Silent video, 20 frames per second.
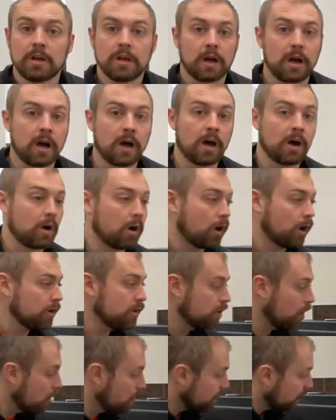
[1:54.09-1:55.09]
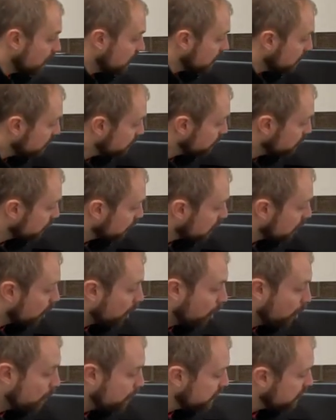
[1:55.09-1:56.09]
Uh, on NOVA, if we want to
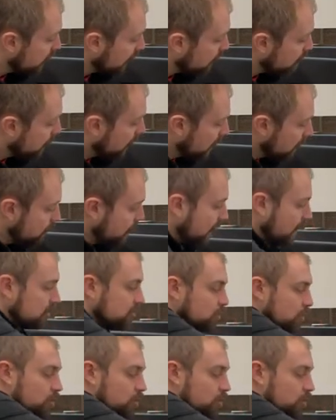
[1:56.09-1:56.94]
open that bypass,